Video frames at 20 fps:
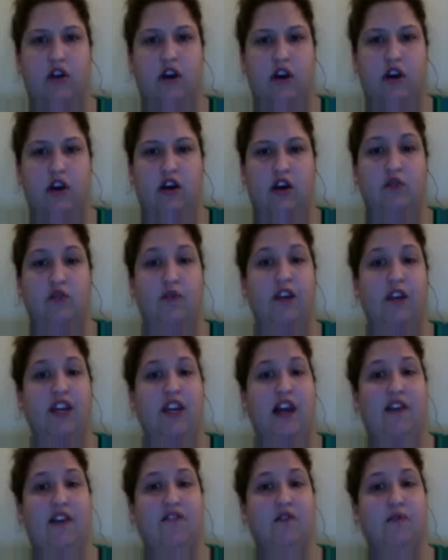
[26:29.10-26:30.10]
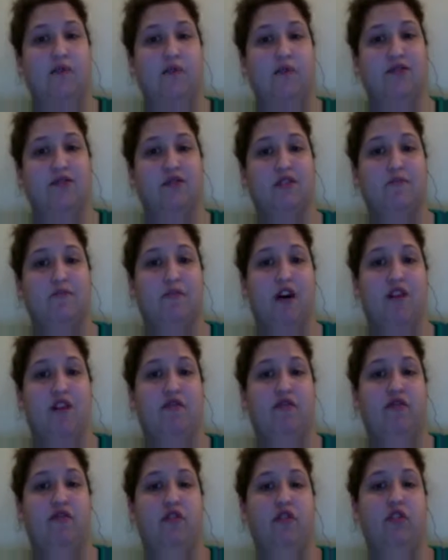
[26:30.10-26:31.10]
We didn't have to because it was above,
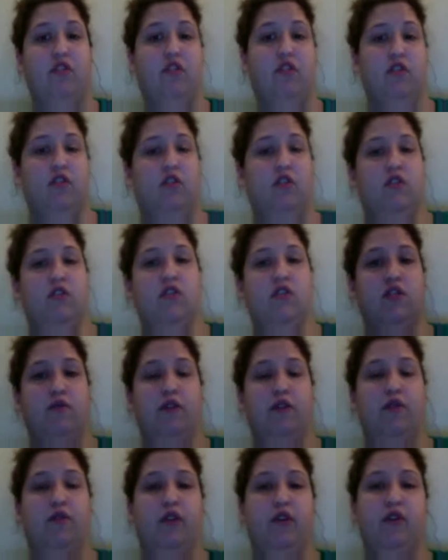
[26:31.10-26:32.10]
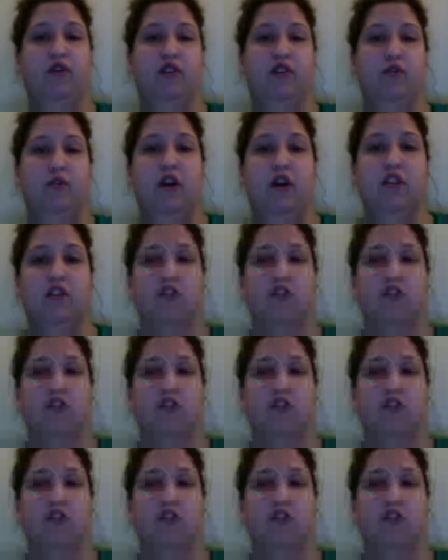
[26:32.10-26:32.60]
so we were using the positive